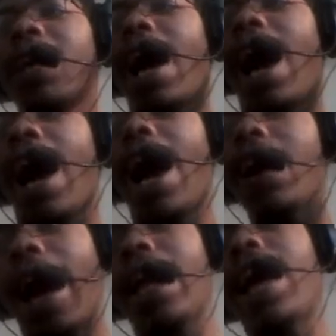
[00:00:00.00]
I
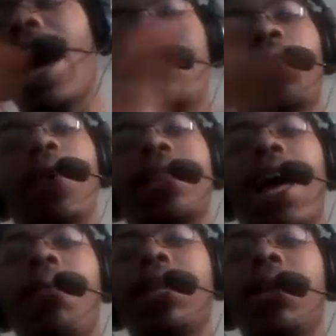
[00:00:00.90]
haven't read
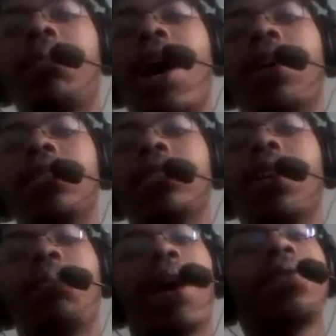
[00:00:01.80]
that many mangas,
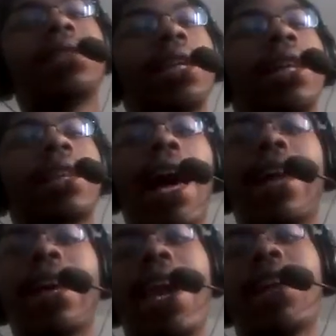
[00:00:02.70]
but I've seen a
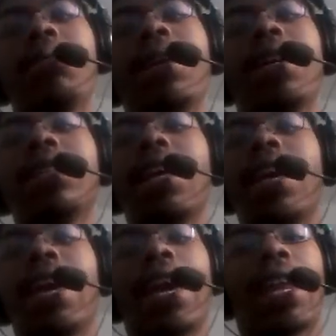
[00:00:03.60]
lot of animes.
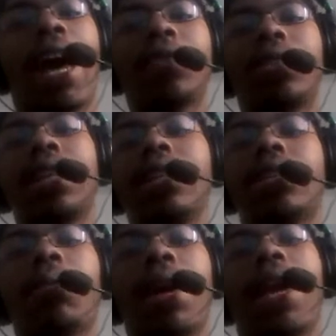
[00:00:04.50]
And I've seen
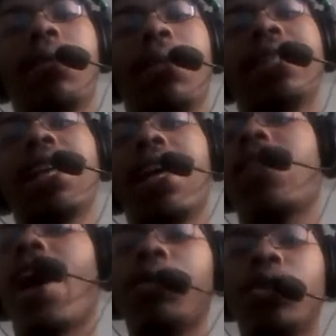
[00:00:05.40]
some animes
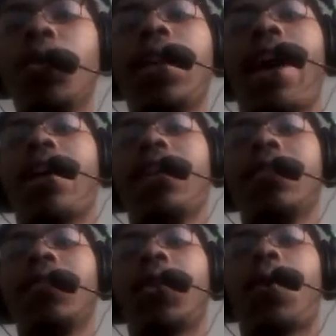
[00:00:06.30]
that'll do that.
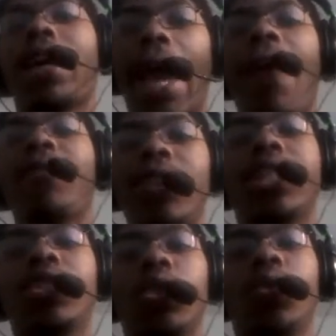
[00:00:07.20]
They'll
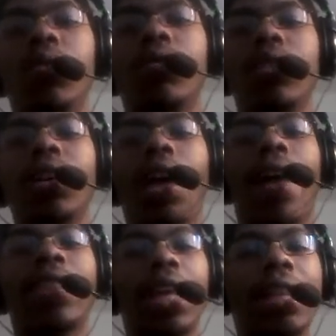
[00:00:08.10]
catfish you.
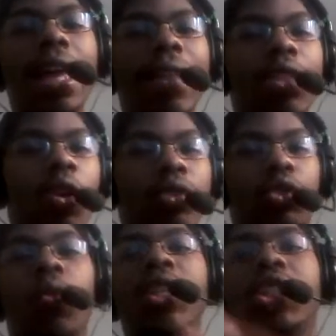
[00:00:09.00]
And then they'll
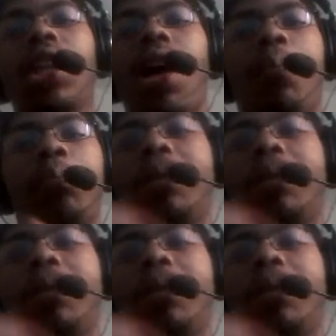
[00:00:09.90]
switch it up.